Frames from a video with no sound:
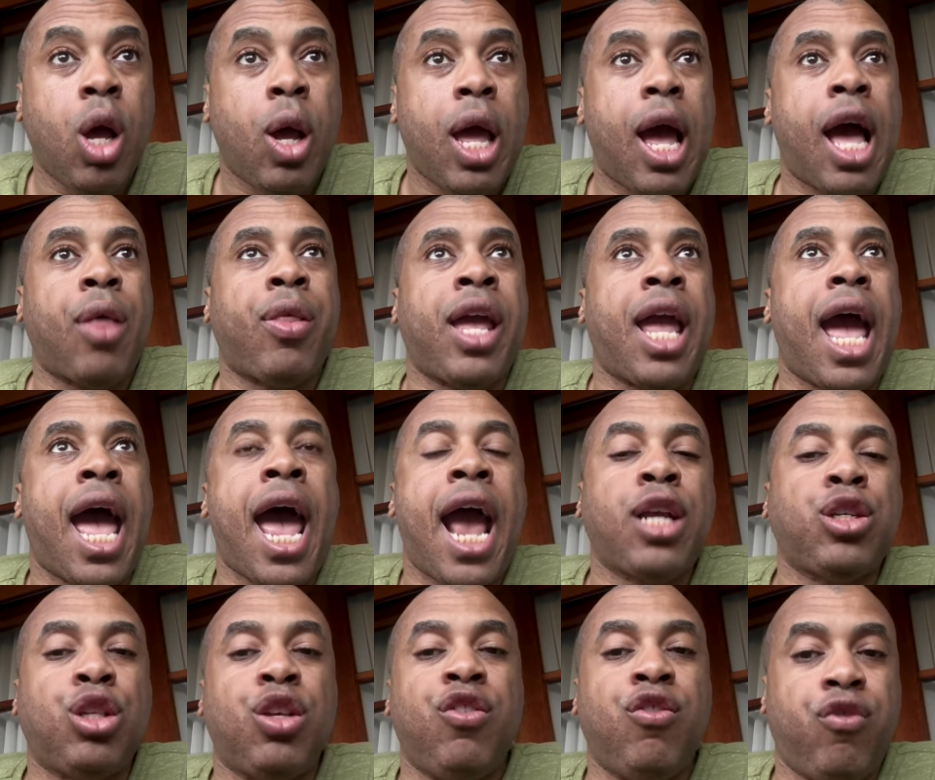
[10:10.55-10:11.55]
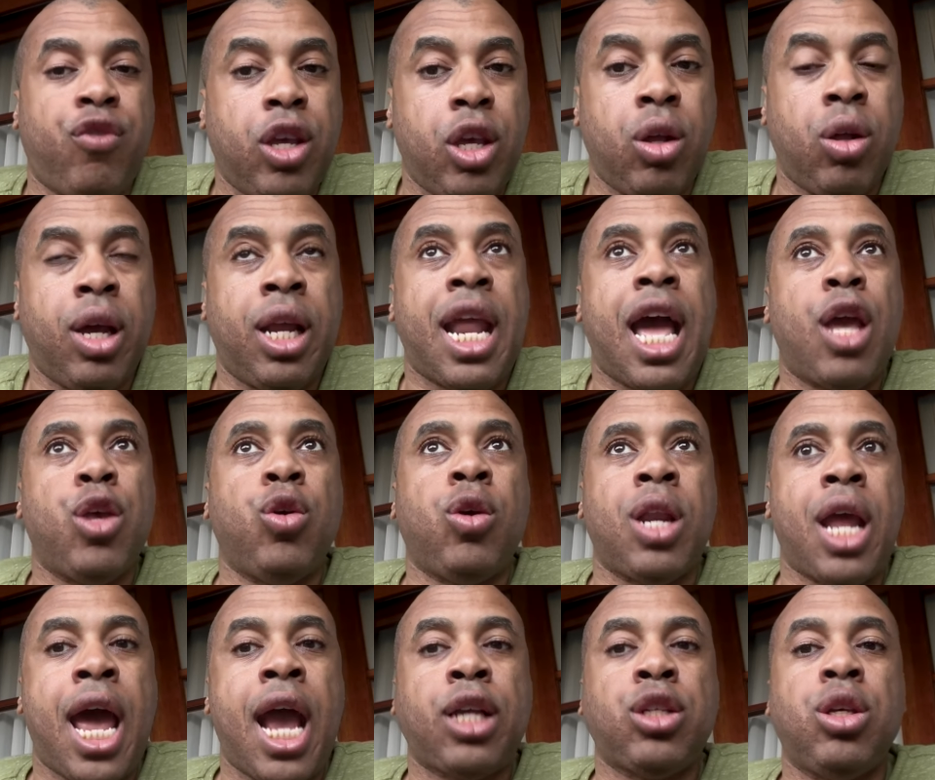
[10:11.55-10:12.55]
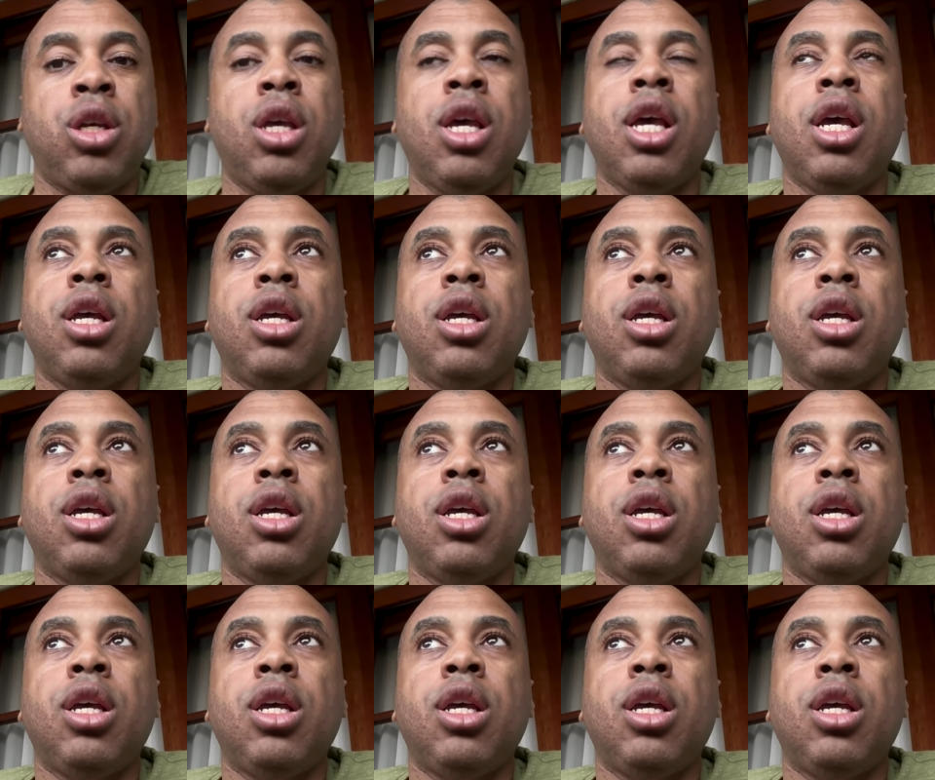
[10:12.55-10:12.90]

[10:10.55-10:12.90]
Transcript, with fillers: how they actually feel, and how you can actually